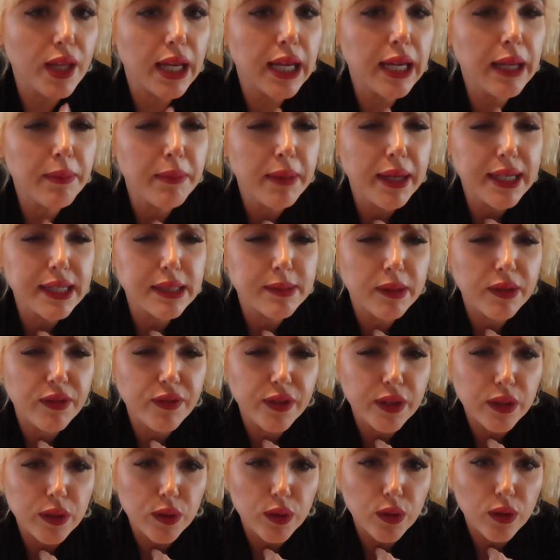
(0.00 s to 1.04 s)
it makes me
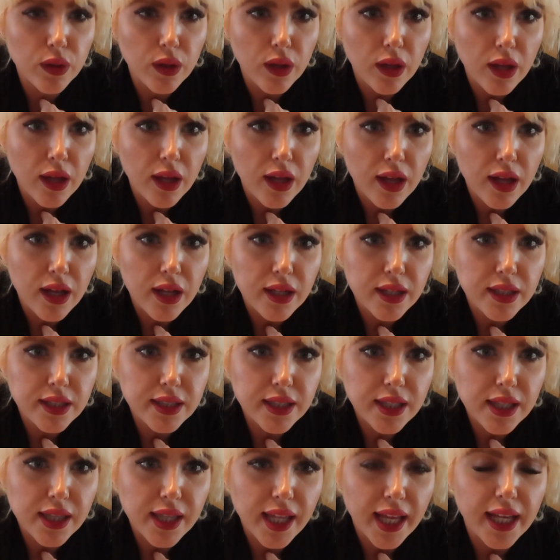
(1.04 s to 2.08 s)
feel
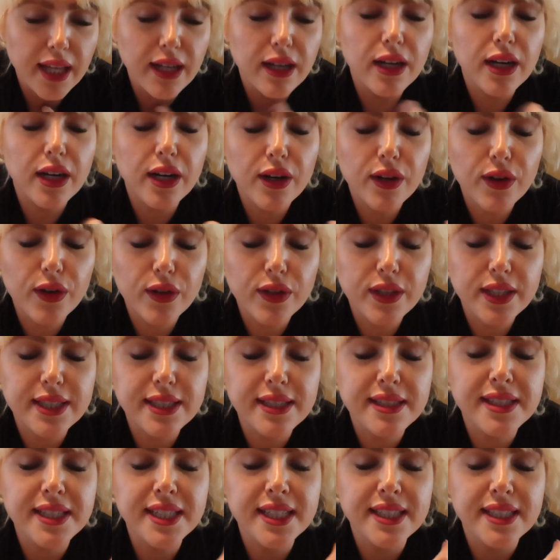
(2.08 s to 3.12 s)
like oh,
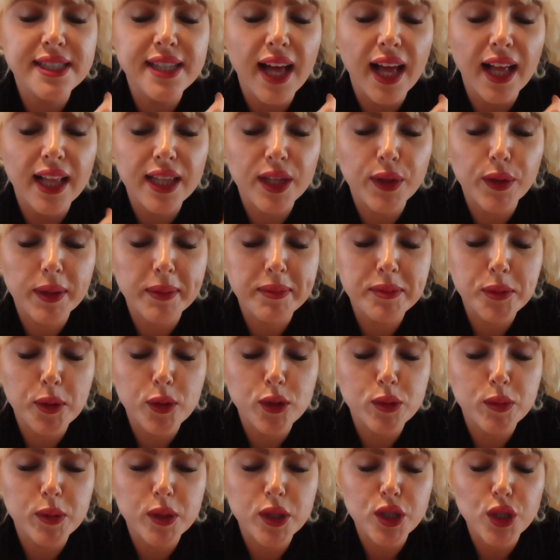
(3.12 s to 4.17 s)
this is exactly what I'm
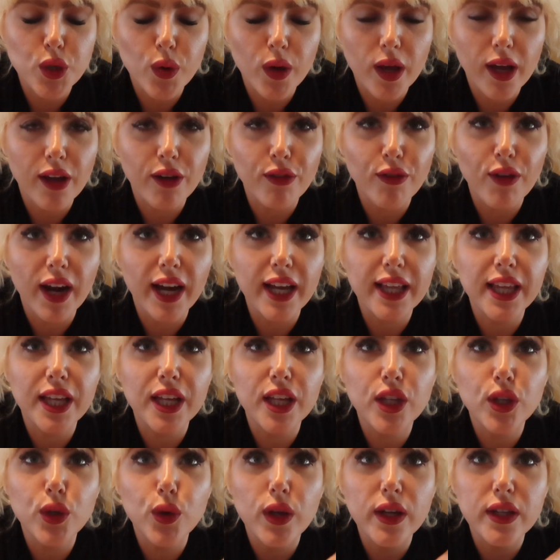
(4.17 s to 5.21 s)
supposed doing, right?
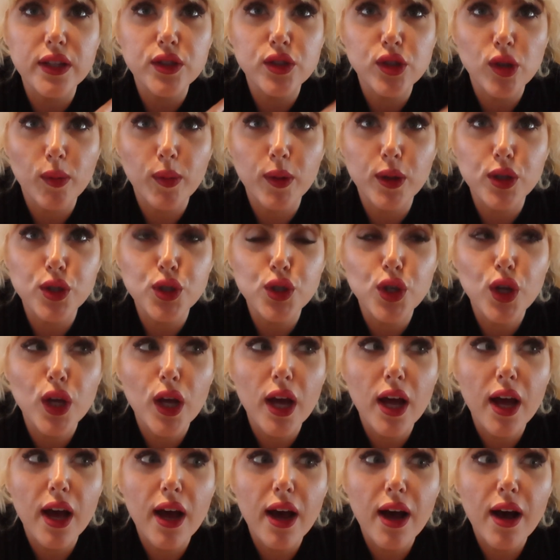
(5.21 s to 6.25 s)
Like you get so much
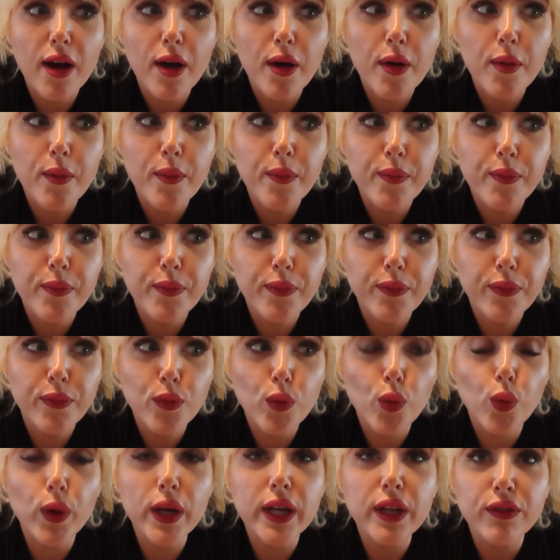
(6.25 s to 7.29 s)

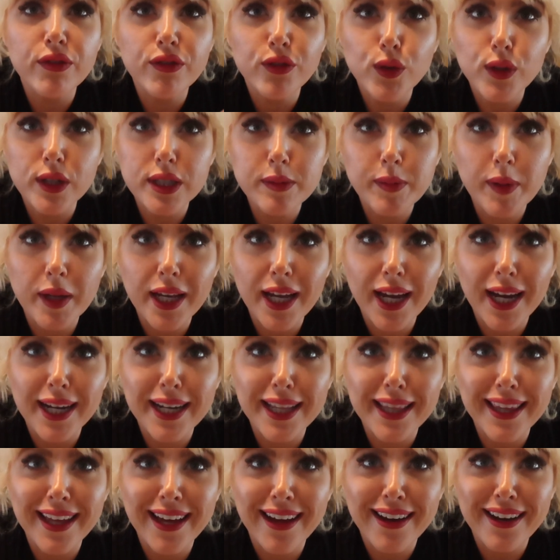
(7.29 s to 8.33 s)
reinforcement
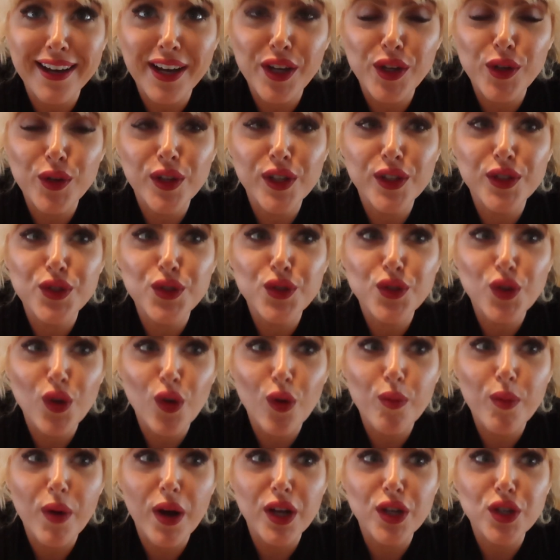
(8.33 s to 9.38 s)
out of that, and you get
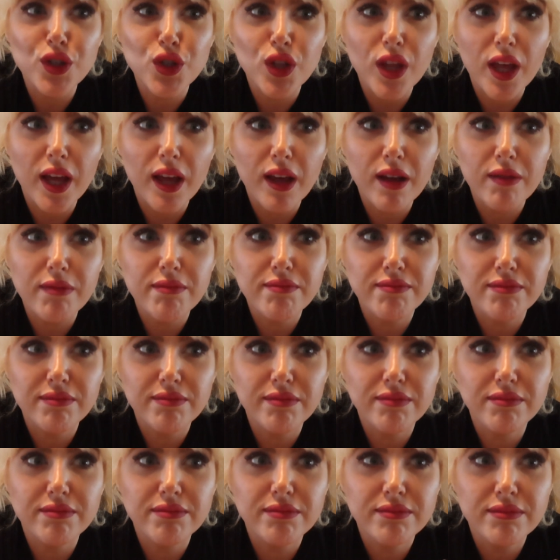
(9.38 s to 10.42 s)
so much like
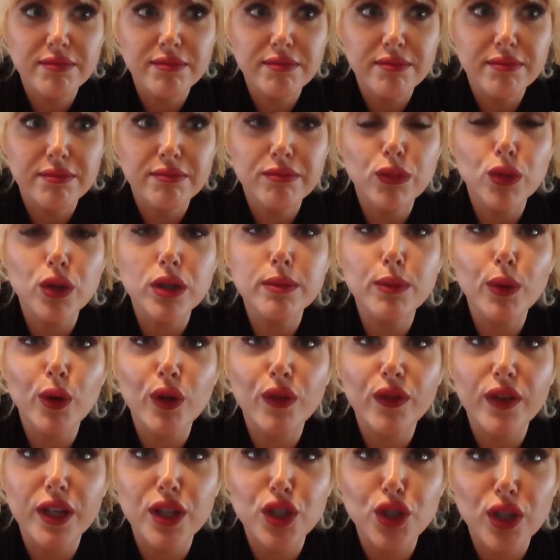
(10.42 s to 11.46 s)
more
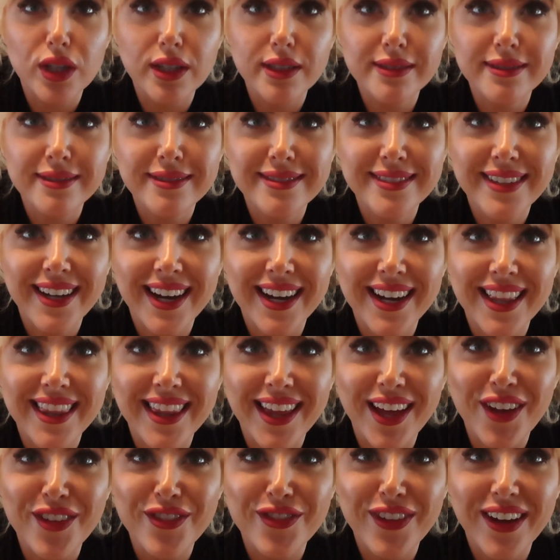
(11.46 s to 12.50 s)
motivation out of
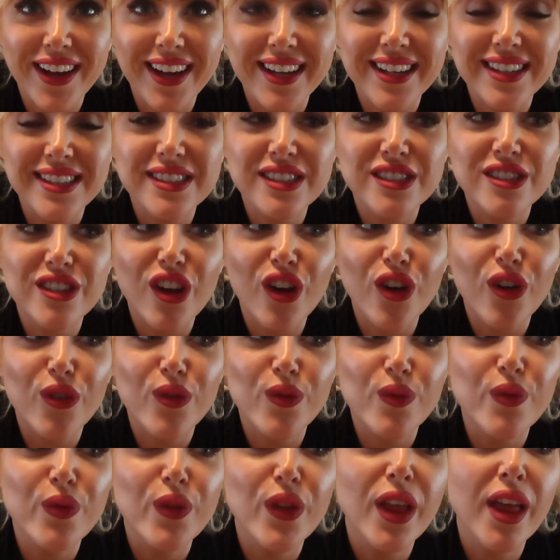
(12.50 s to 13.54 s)
that, right?
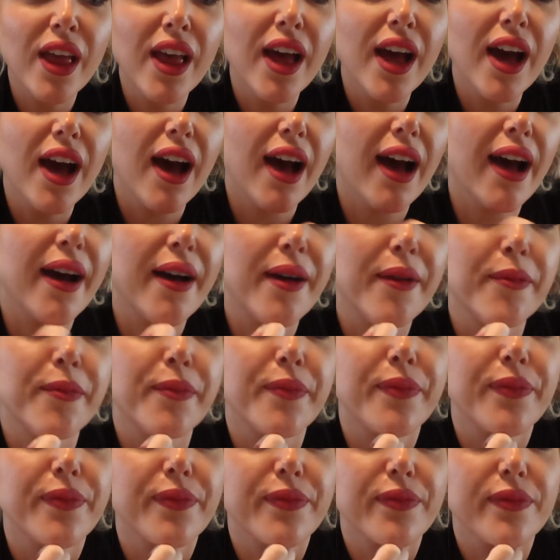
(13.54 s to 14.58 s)
So.
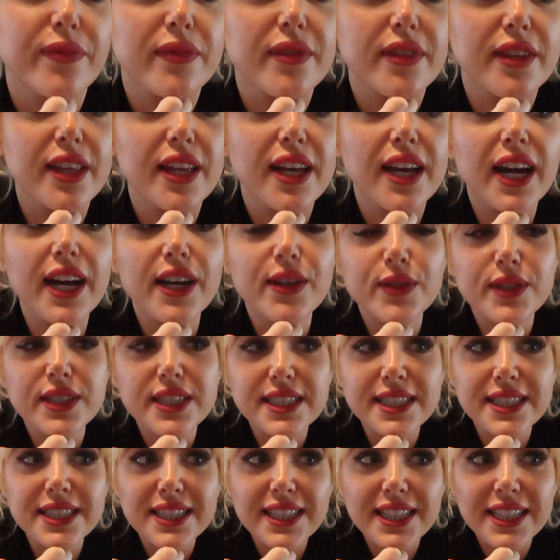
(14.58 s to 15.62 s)
Um, I
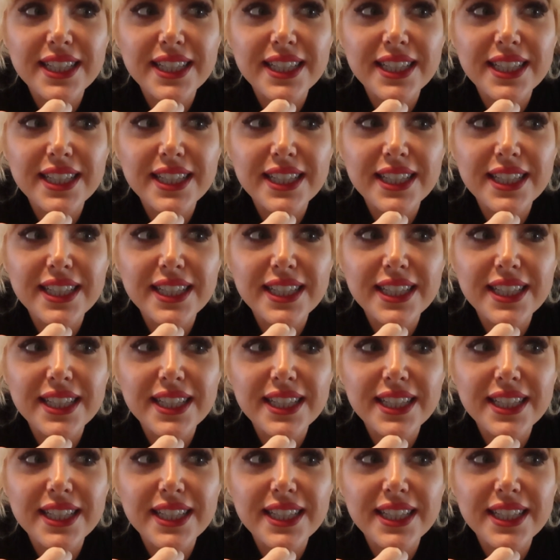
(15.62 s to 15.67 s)
was